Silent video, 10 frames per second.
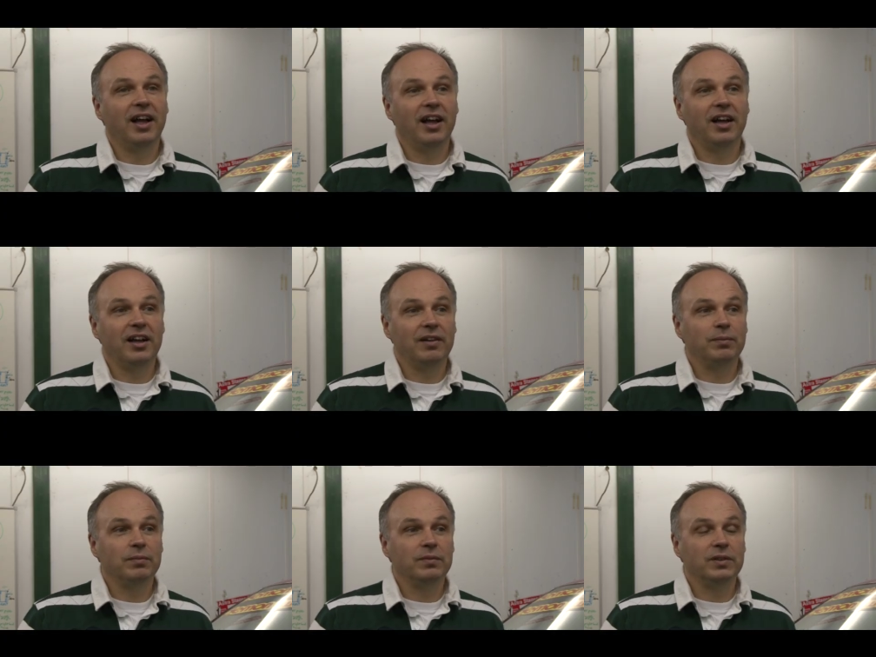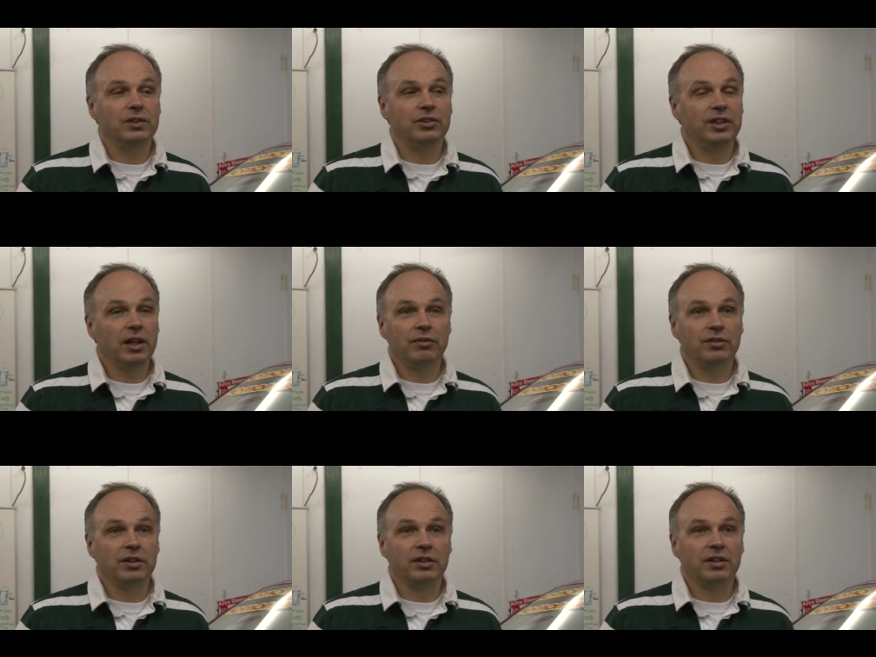Um, she
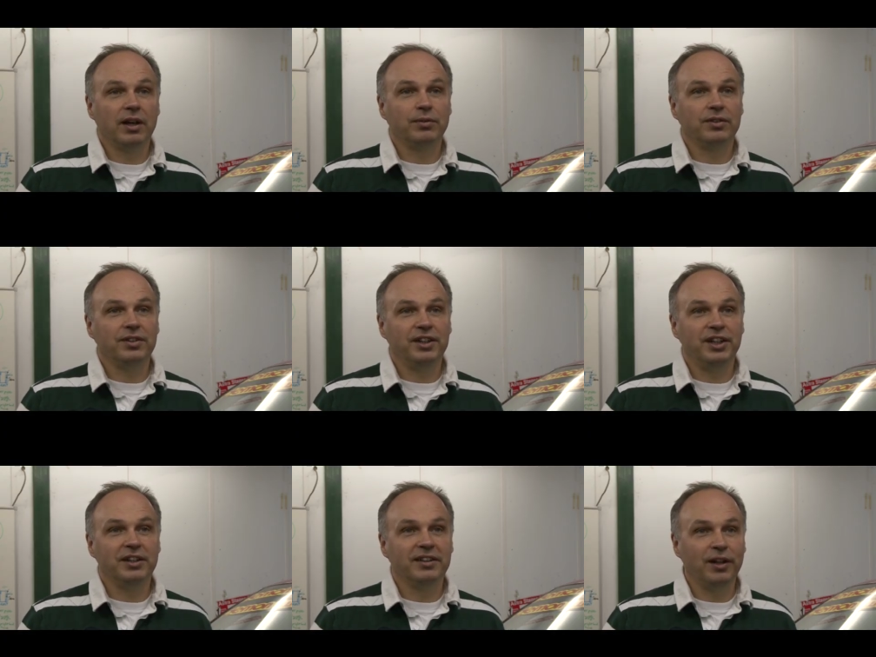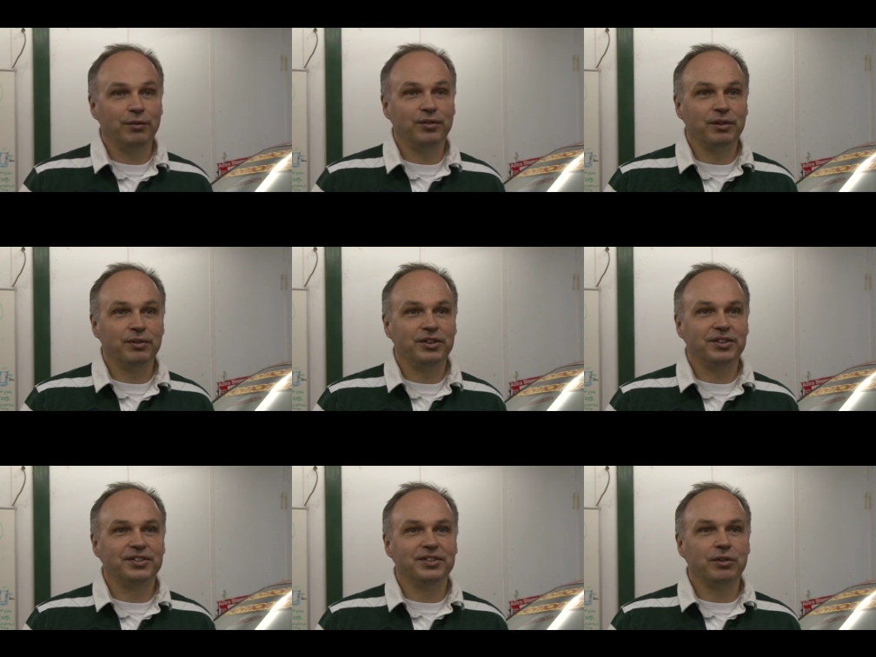loves it, absolutely loves it, which
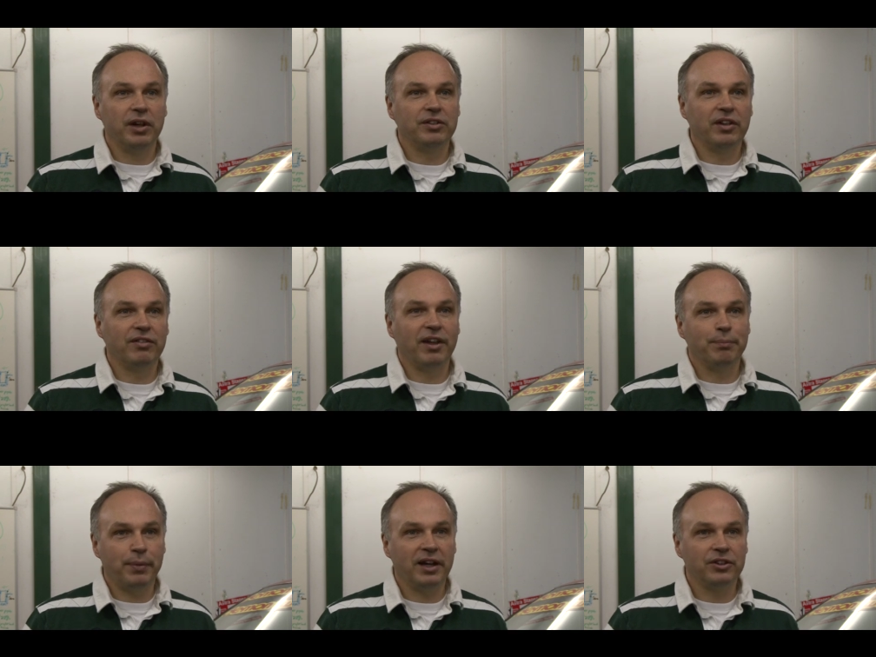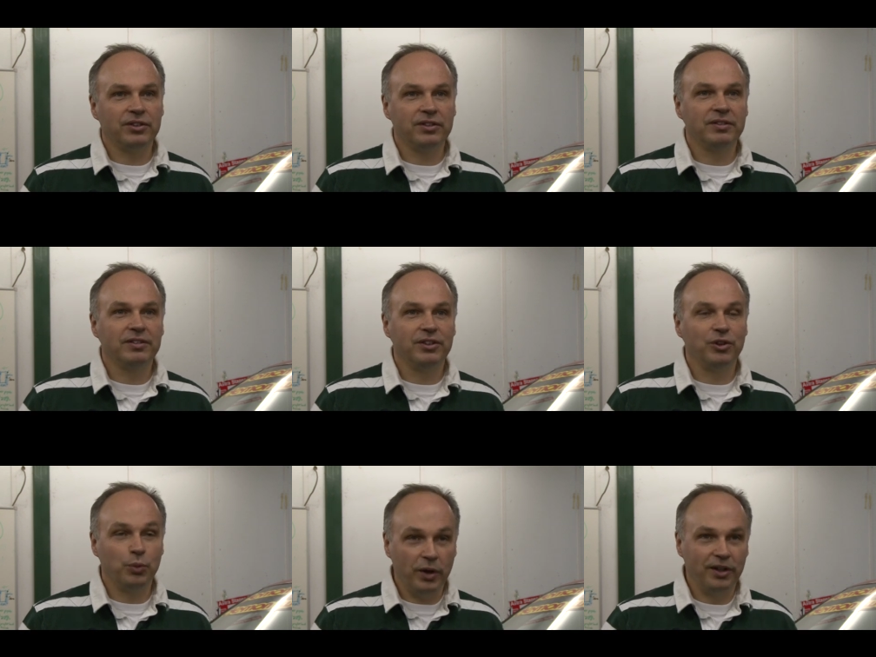is great to have that passion
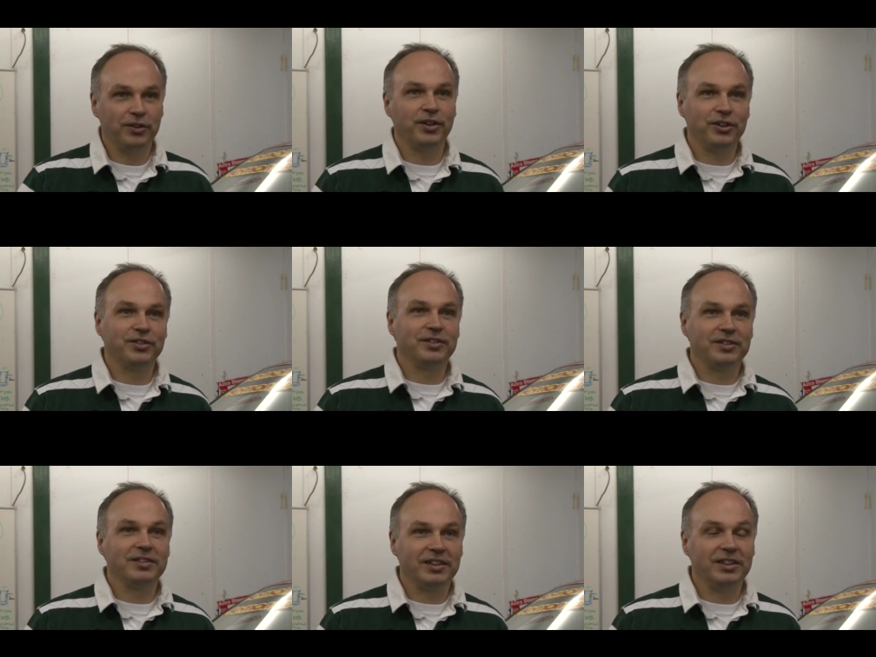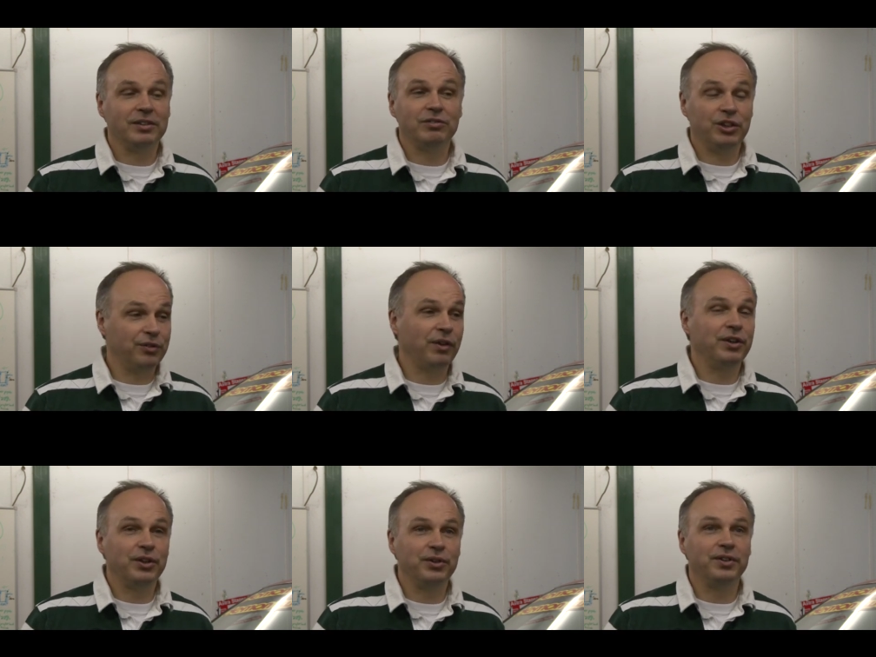as well as us and she's
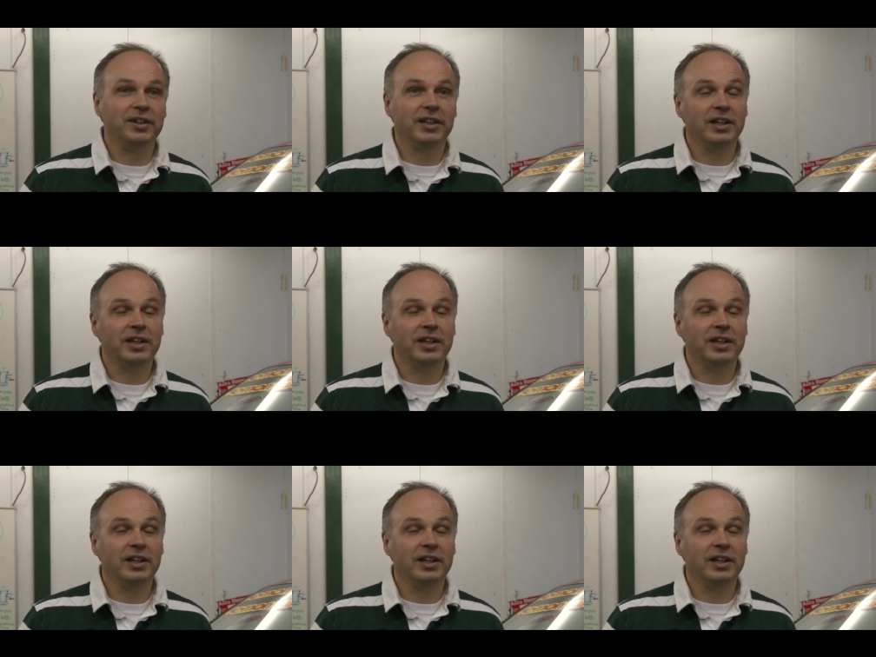very good.